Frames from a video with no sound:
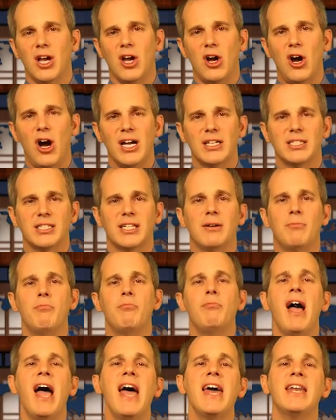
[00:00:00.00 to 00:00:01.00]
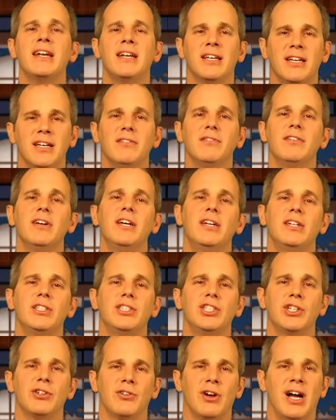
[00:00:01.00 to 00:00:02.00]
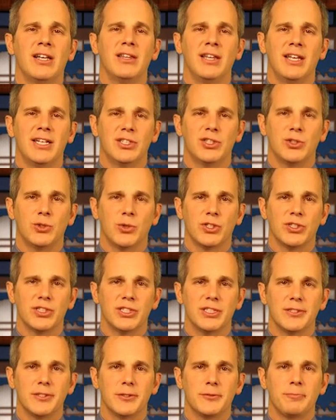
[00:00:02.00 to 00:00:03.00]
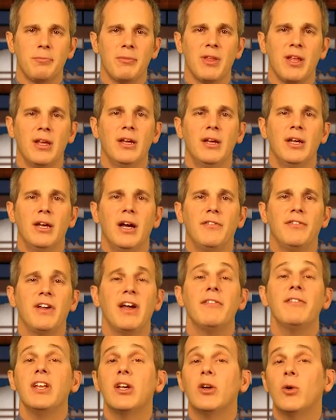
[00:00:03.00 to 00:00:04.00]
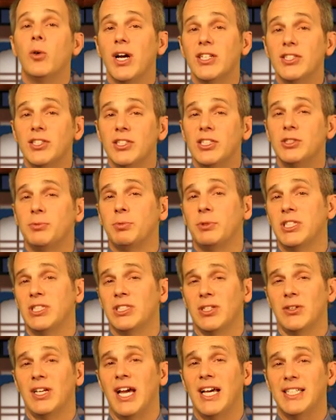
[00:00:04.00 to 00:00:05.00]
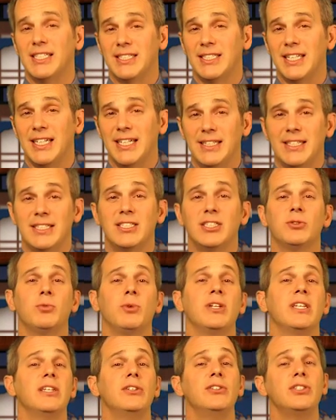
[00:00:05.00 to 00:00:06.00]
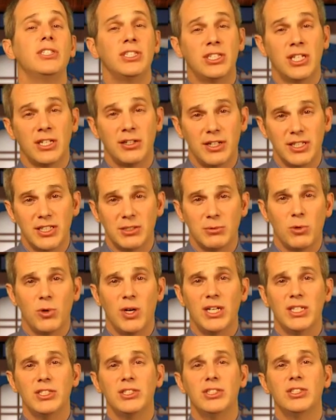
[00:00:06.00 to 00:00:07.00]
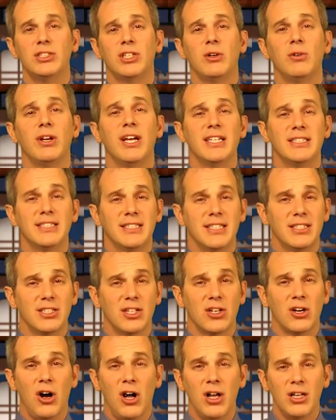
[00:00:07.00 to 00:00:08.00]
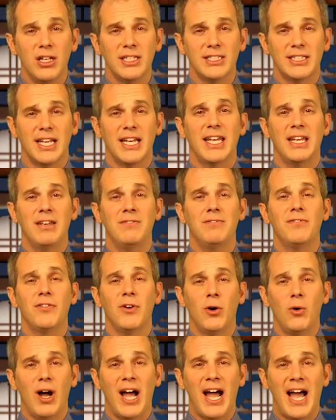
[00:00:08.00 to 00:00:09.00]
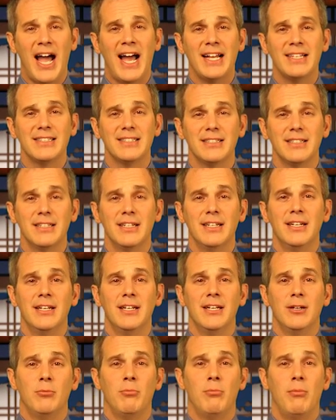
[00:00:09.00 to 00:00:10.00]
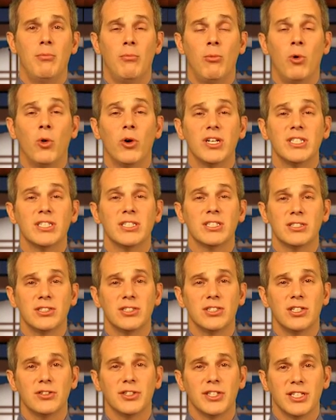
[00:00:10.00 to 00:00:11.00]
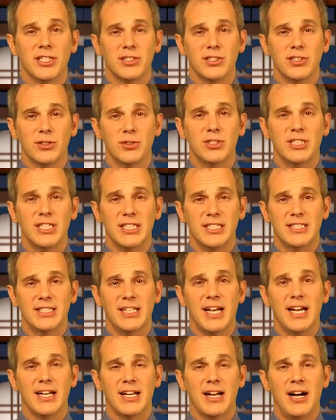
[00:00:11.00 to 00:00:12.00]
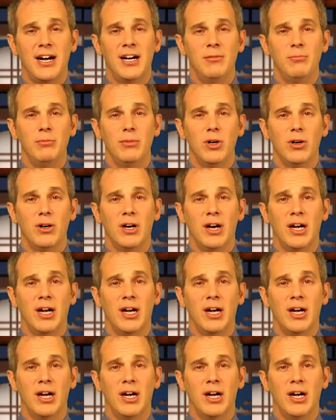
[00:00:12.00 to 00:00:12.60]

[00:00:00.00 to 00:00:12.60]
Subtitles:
cost competitive to your online sources. If you have any questions, please don't hesitate. This is one that usually generates some questions. Don't hesitate to call us at info@morrisconsultingassociates.com